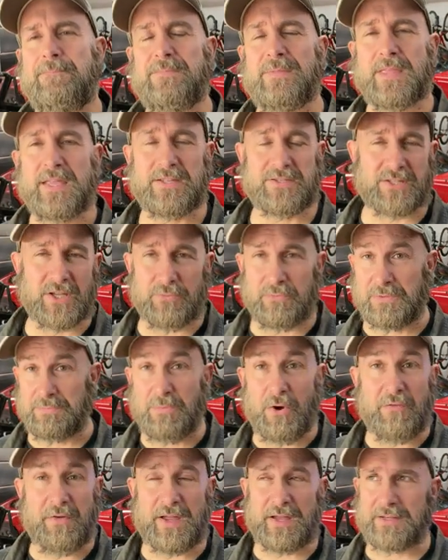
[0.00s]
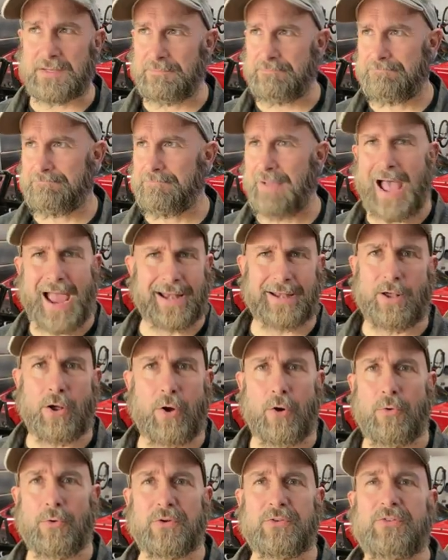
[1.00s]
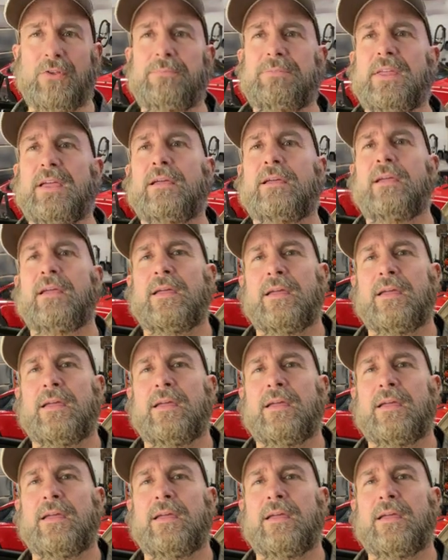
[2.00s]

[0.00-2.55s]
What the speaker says: His son was moving to Idaho or something,